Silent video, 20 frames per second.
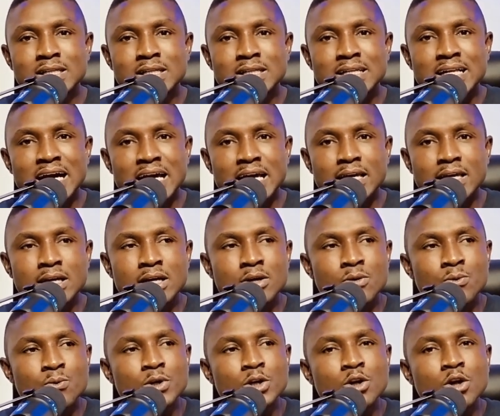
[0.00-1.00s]
Like,
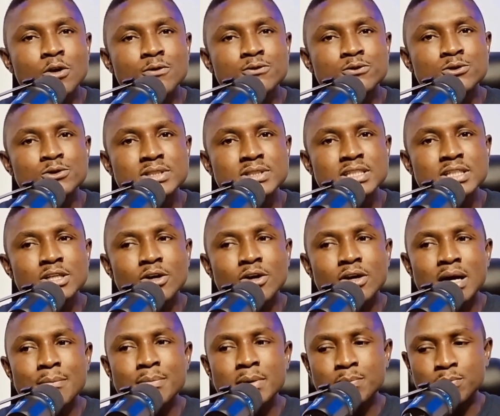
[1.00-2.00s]
we love to see
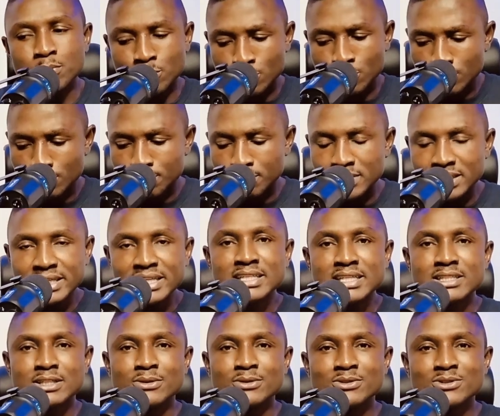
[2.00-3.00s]
other people
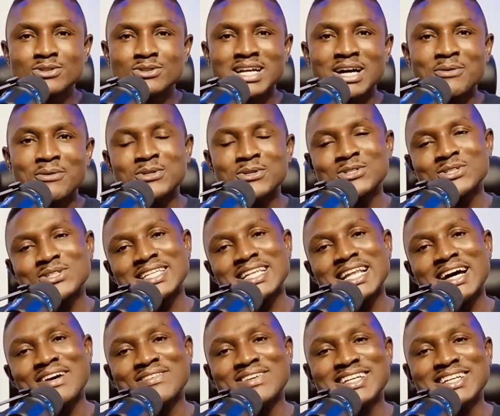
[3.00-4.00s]
belittled so that we just
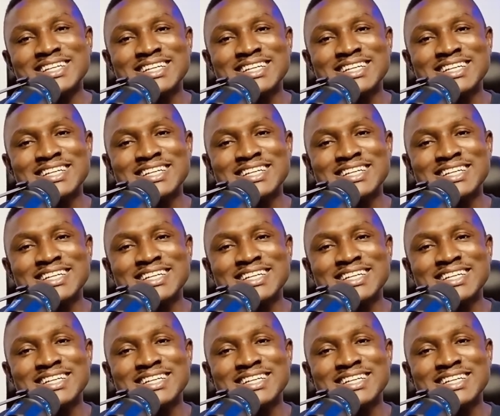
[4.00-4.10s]
laugh.